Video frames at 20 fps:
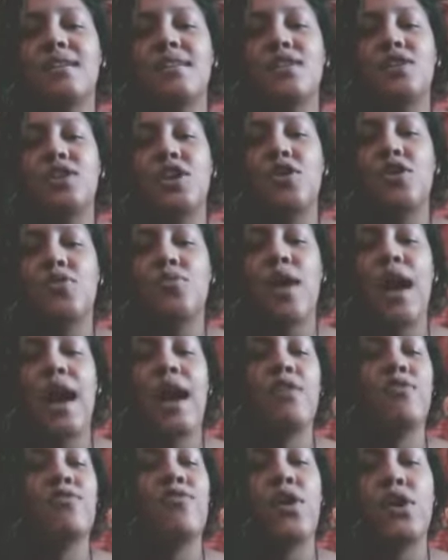you know,
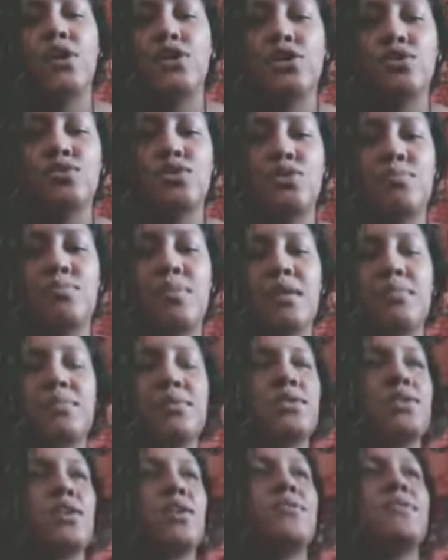how far you should be able
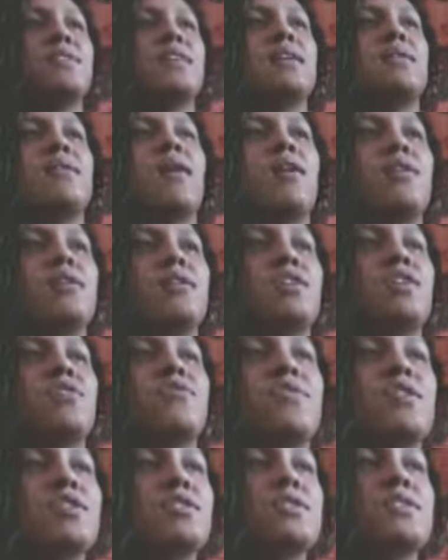to go. And then
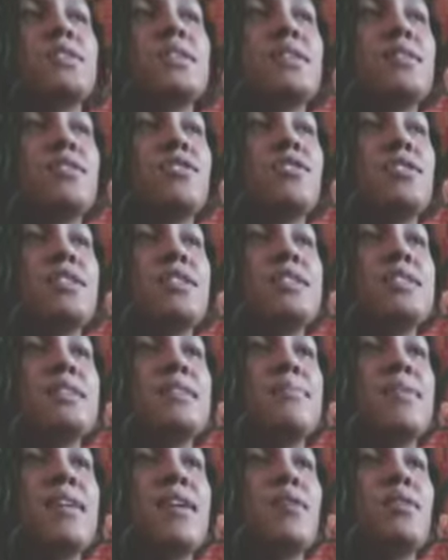conversely, there needs
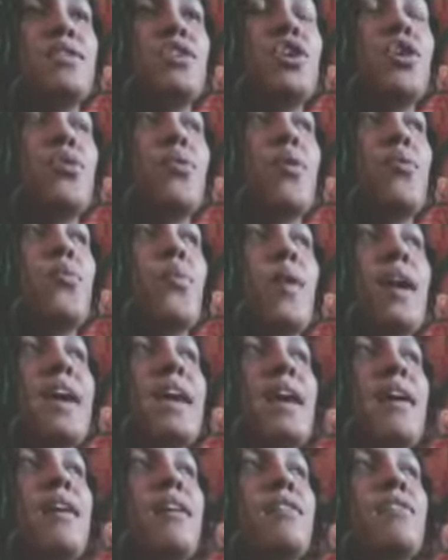to be a
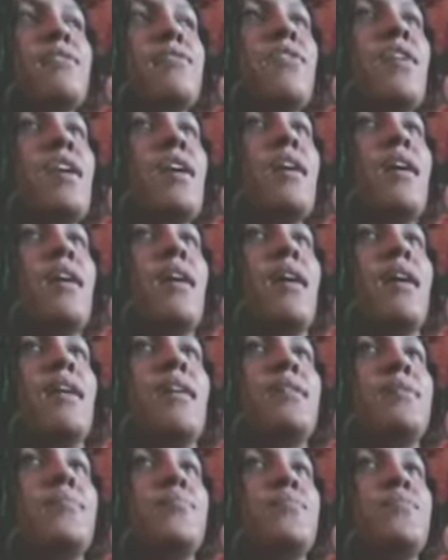way of
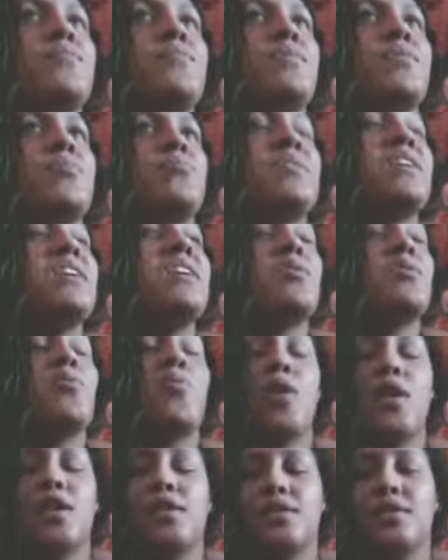being
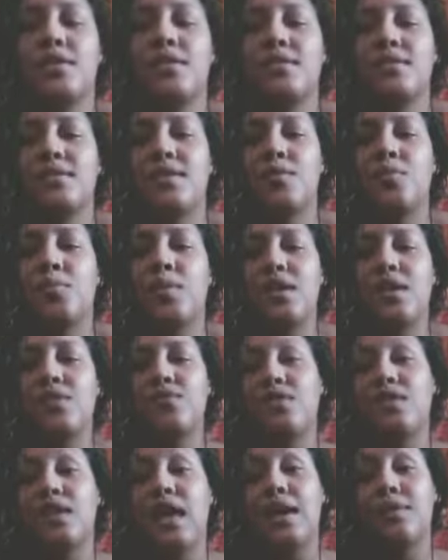watered, a way of
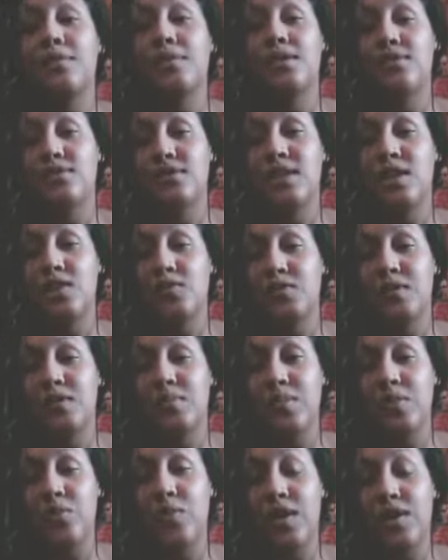allowing yourself to
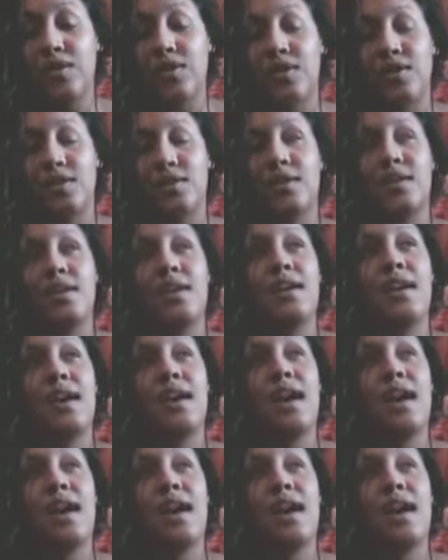be watered.